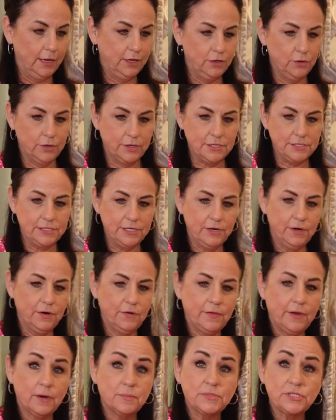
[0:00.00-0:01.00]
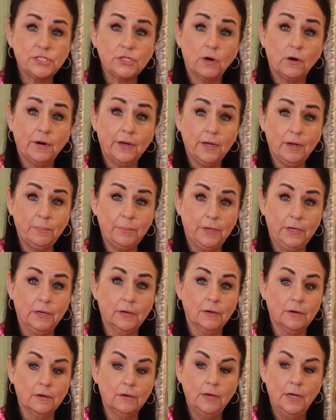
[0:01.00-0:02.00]
You can see here that I'm starting up
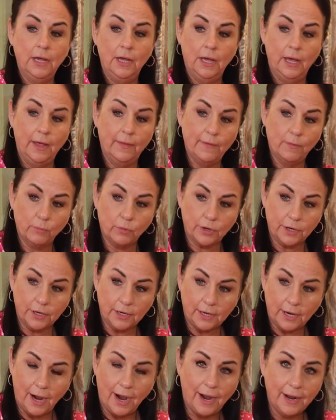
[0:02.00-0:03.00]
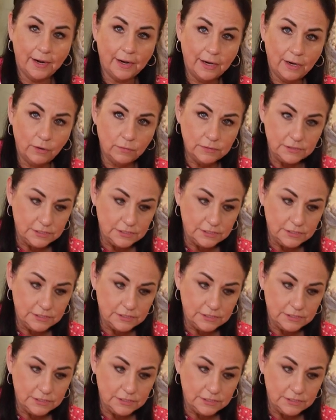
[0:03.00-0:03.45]
here, and then we're going to kind of go